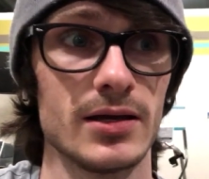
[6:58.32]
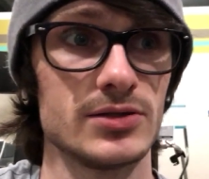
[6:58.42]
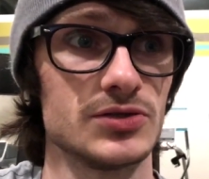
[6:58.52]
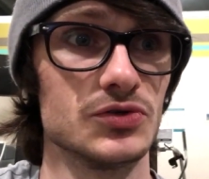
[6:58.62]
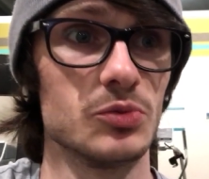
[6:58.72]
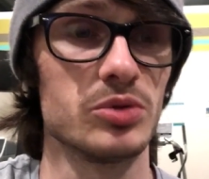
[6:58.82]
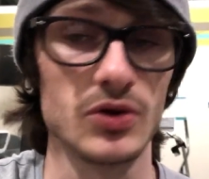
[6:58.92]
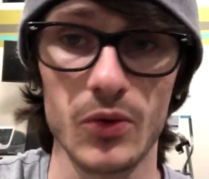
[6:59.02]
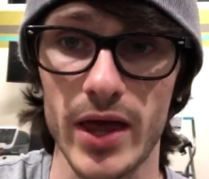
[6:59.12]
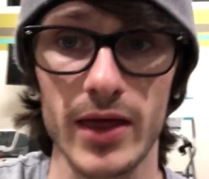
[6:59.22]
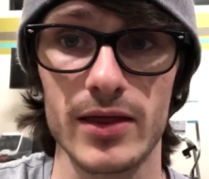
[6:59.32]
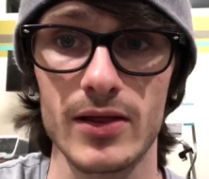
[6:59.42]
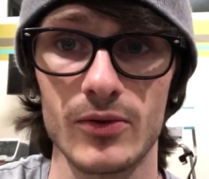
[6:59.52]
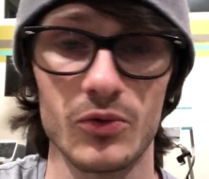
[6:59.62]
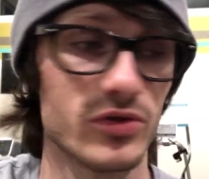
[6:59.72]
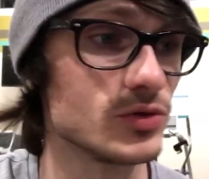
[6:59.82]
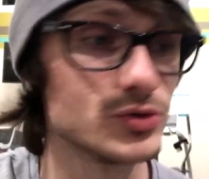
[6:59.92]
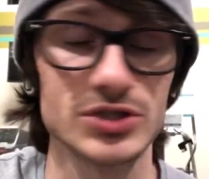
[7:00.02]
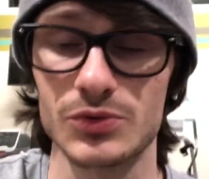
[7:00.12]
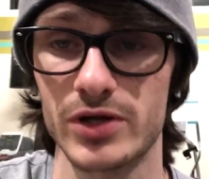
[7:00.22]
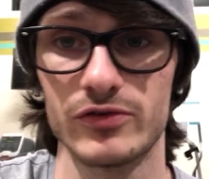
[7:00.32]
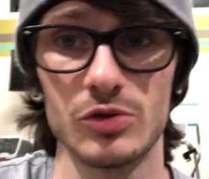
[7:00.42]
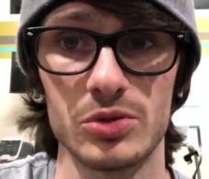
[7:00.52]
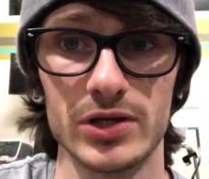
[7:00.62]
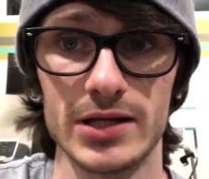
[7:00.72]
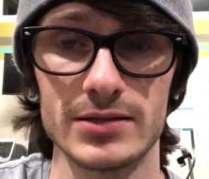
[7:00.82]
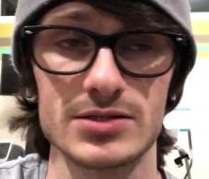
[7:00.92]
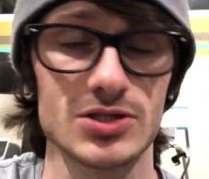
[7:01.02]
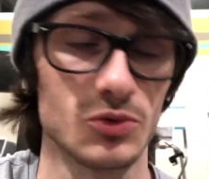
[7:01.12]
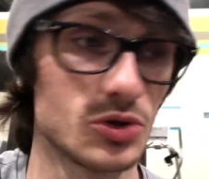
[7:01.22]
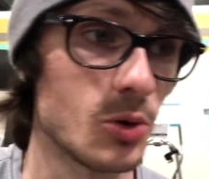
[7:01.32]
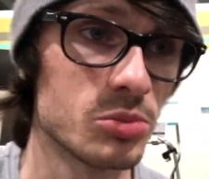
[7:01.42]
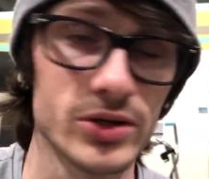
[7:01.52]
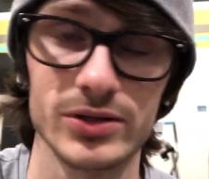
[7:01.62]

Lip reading: to be okay with losing whatever you put in. So don't put